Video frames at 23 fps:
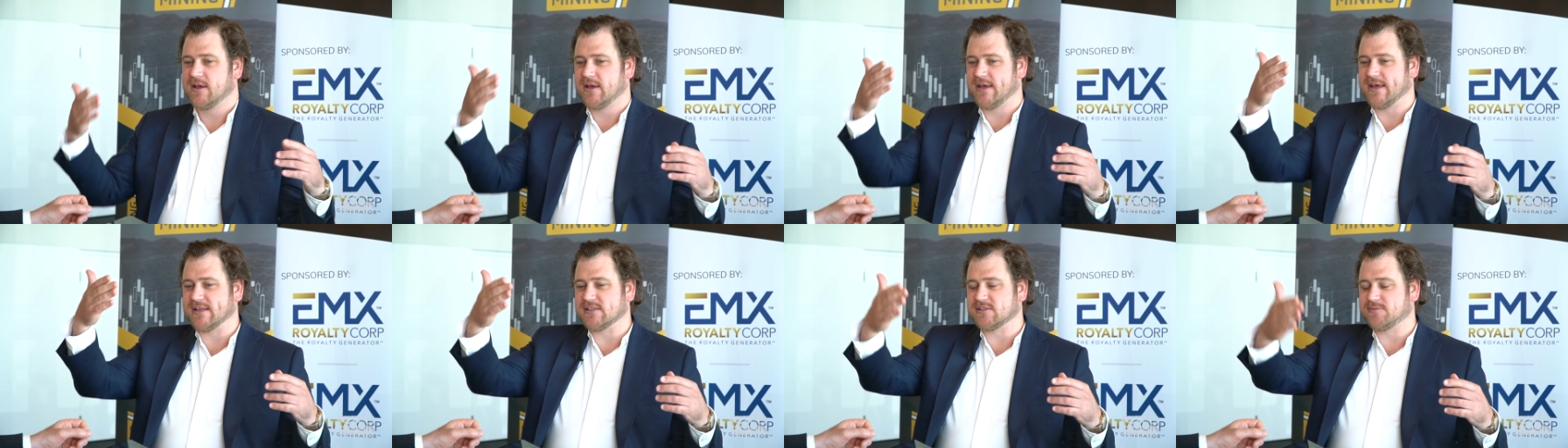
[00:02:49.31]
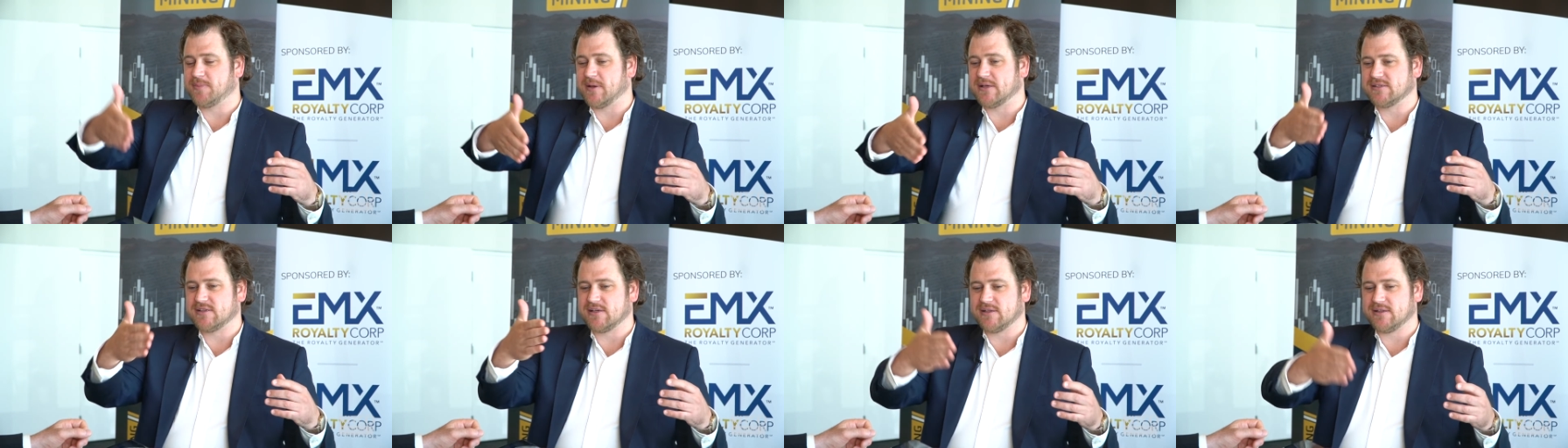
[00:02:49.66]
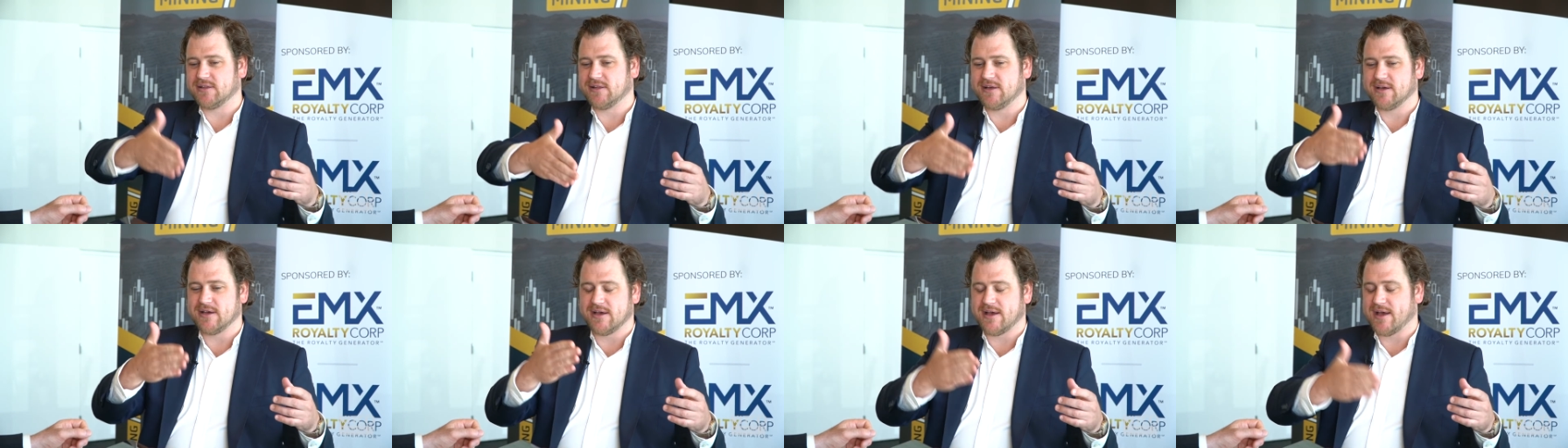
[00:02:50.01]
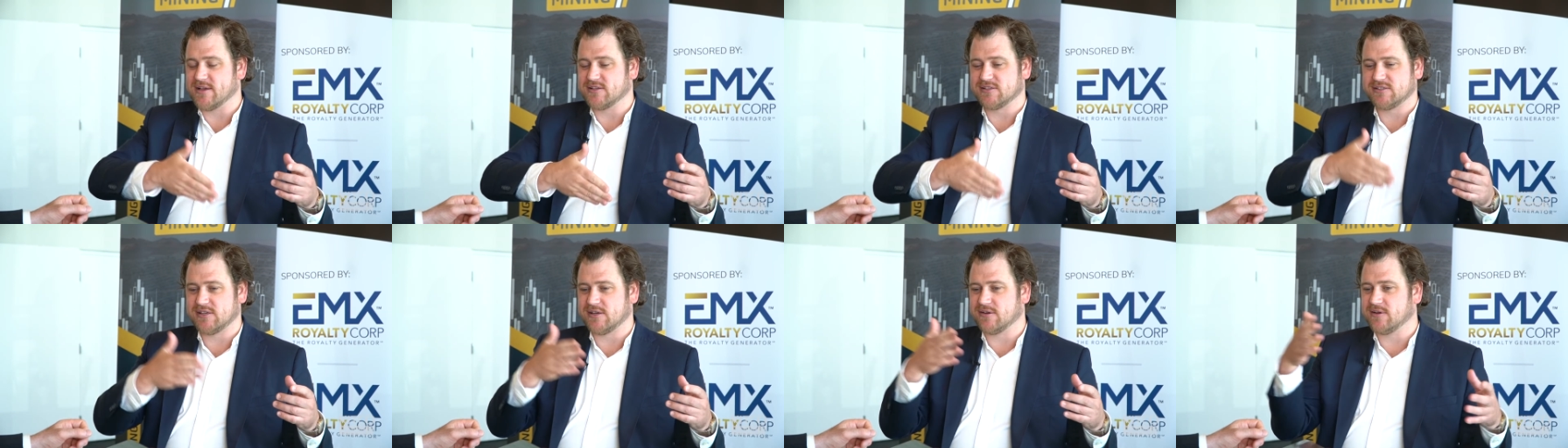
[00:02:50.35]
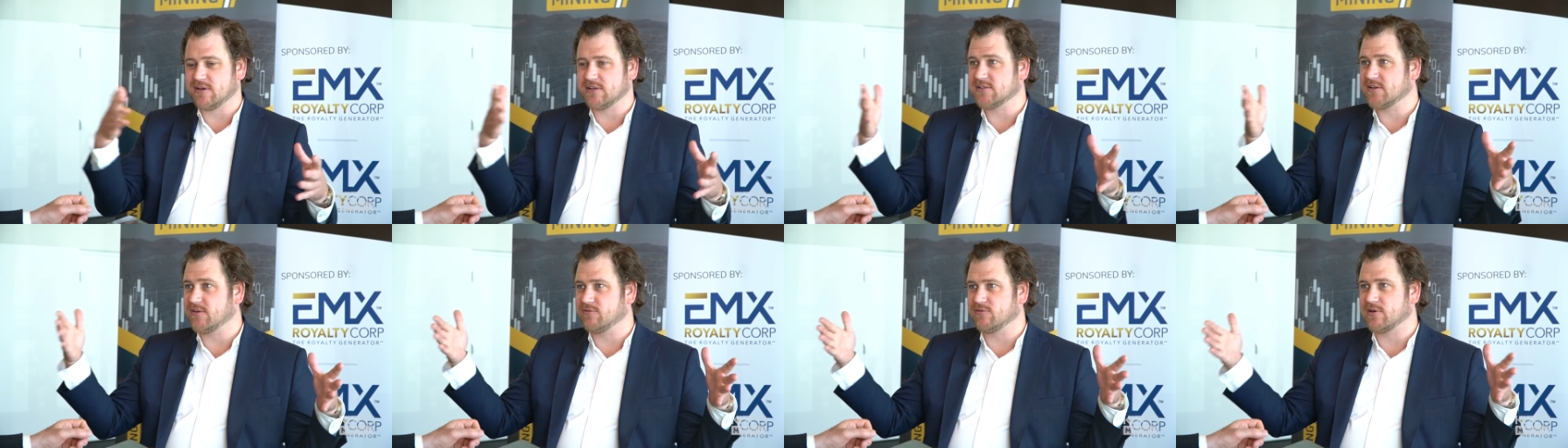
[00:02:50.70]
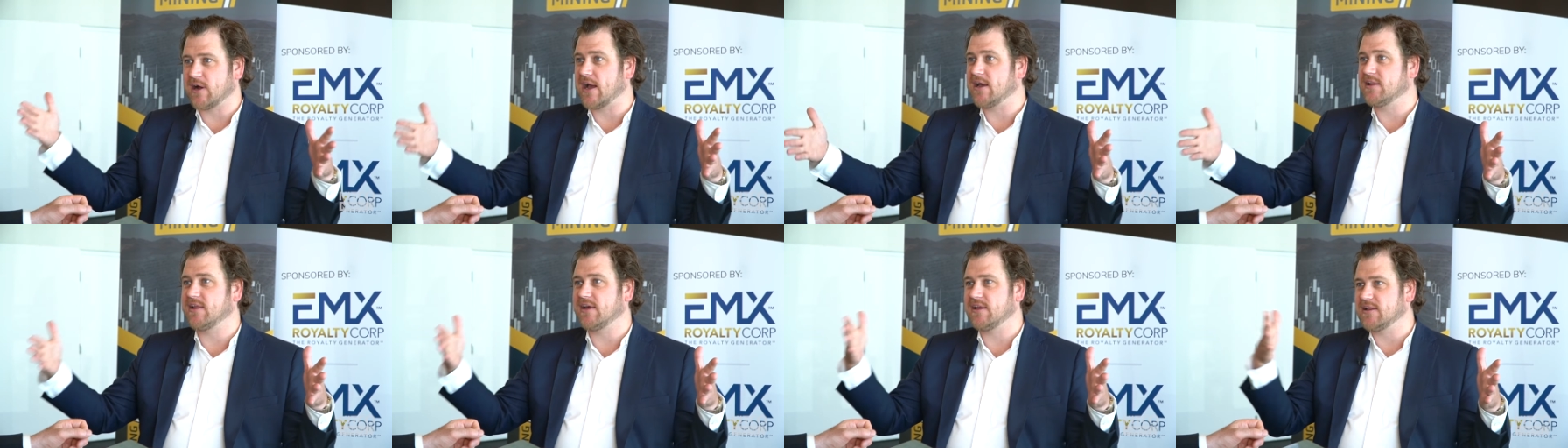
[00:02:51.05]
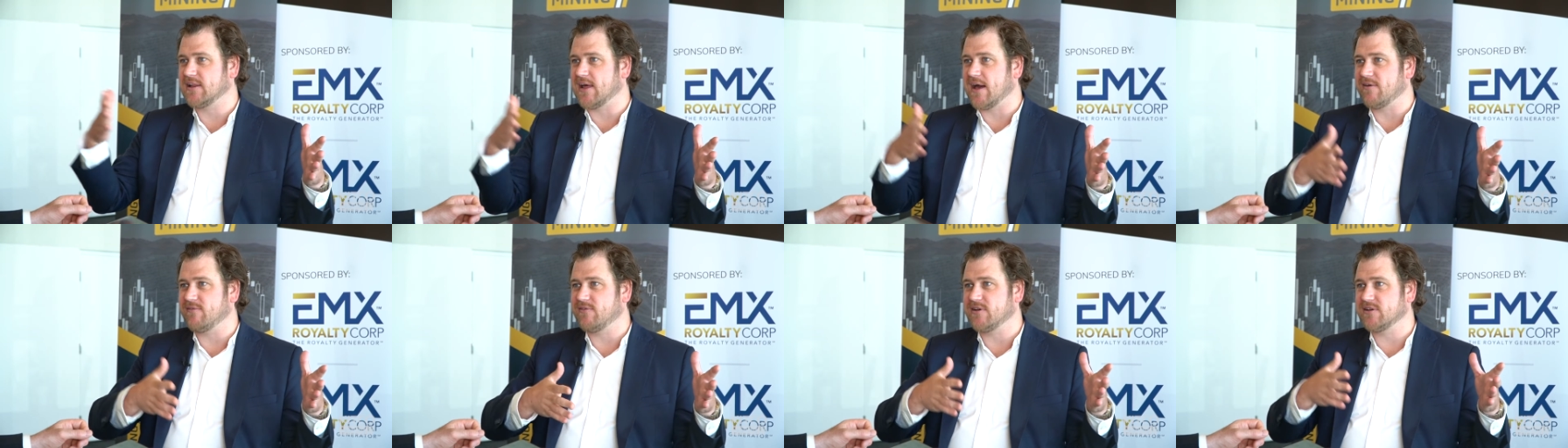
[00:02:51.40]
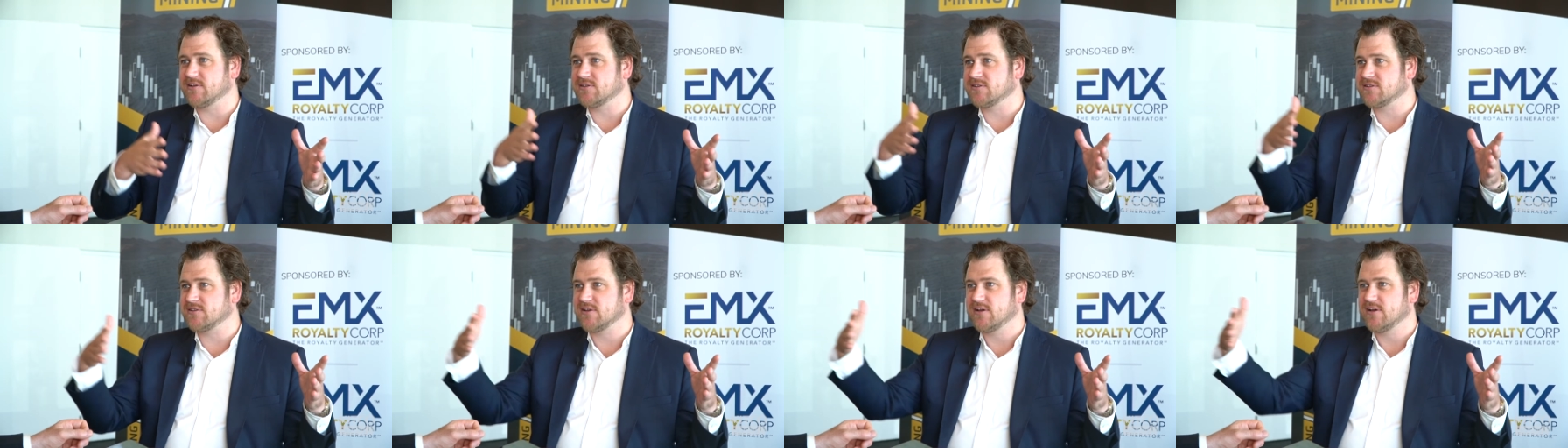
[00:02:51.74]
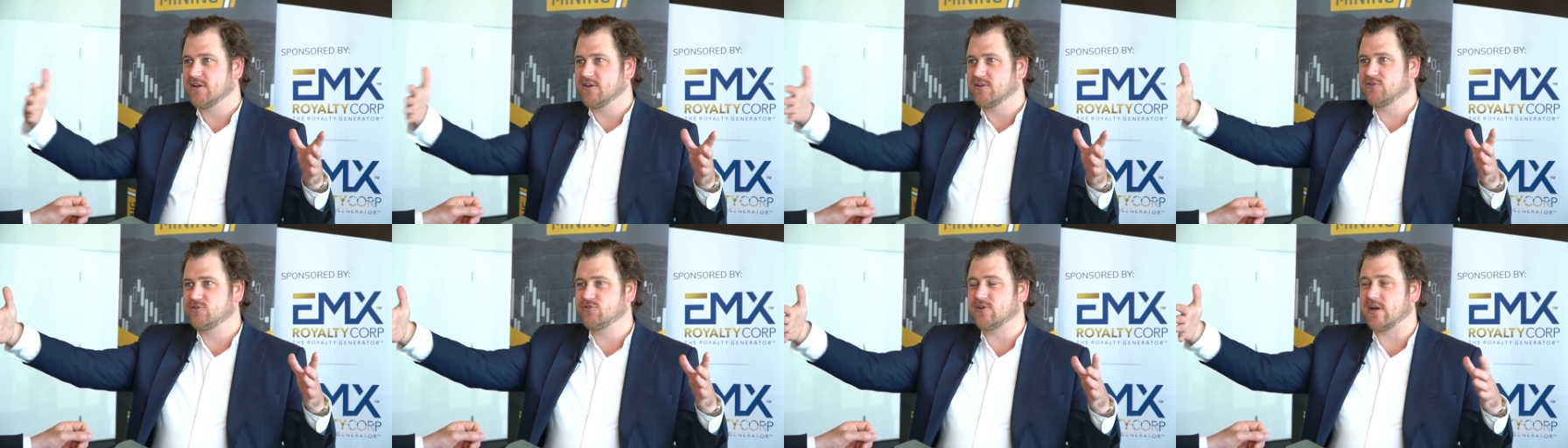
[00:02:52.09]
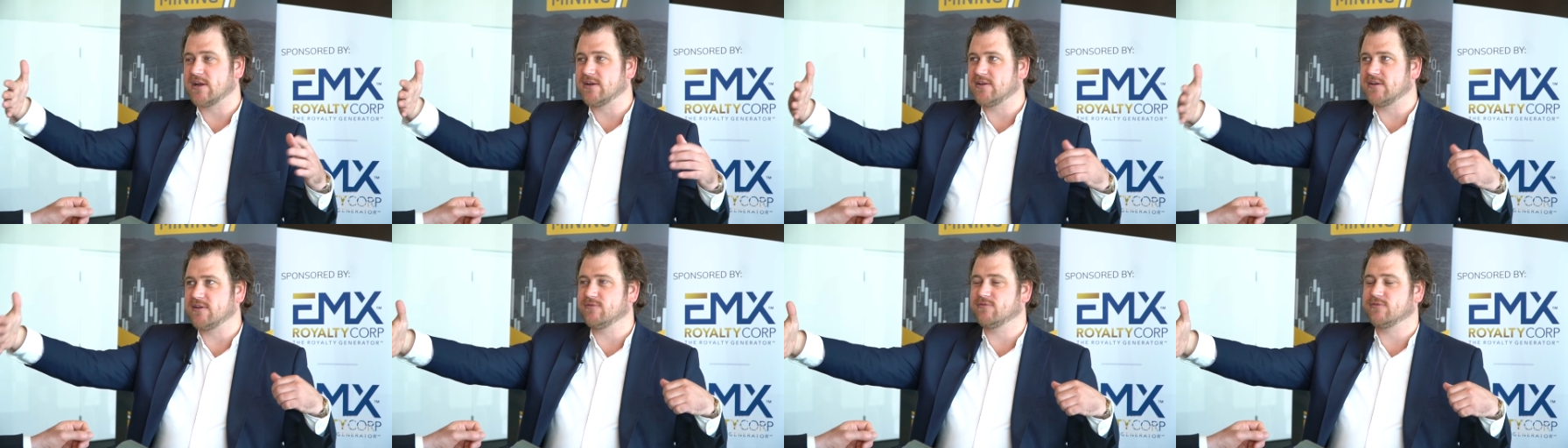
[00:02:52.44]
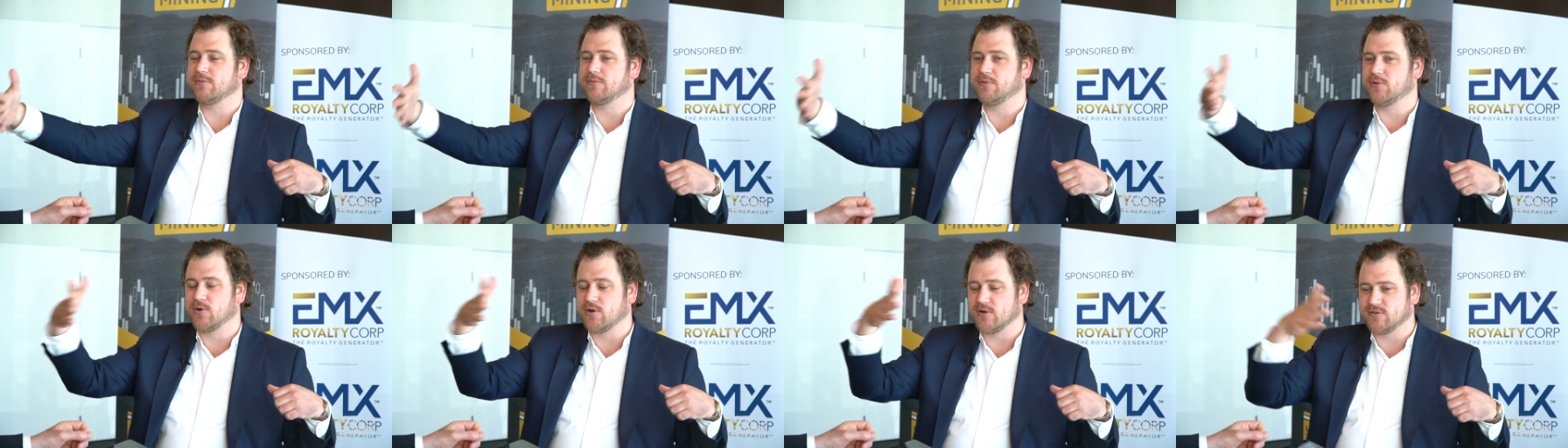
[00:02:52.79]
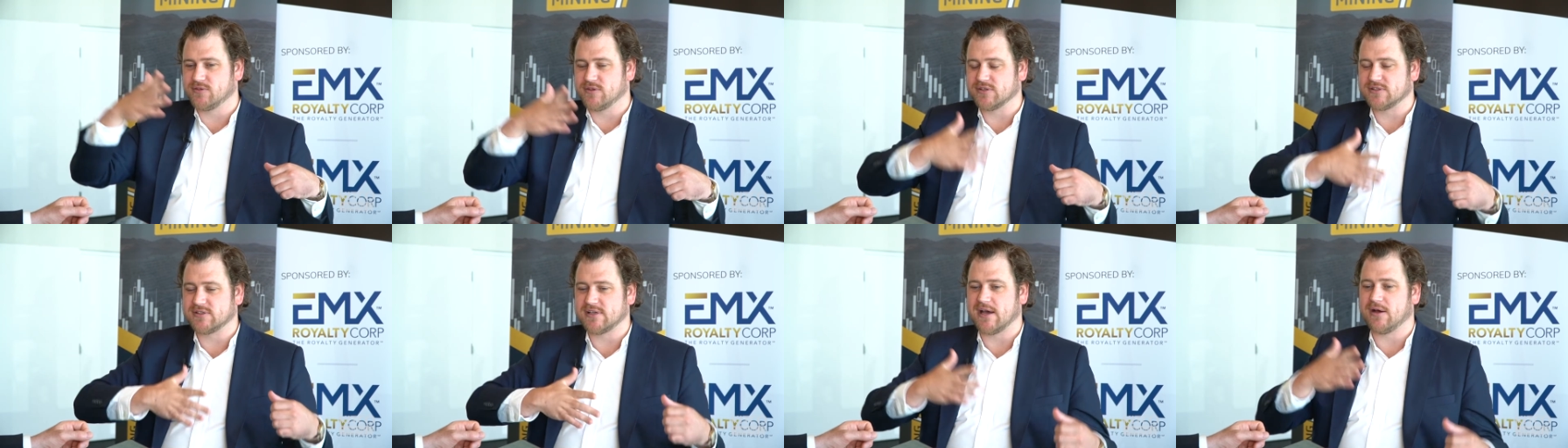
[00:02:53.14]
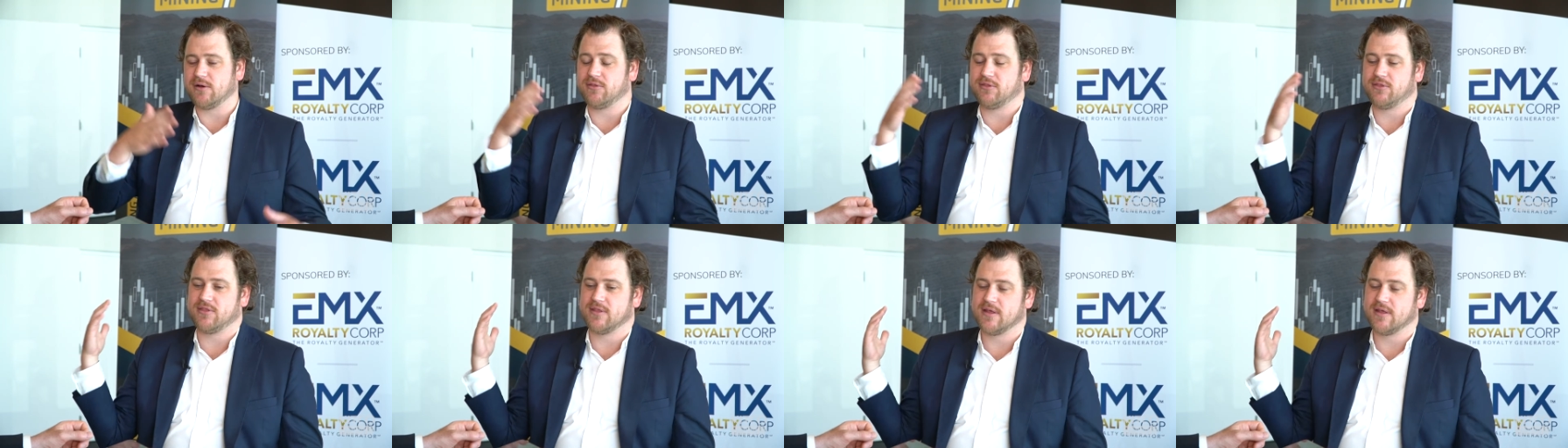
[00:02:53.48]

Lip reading: It's basically a series of rhyolite lavas trending from north to south.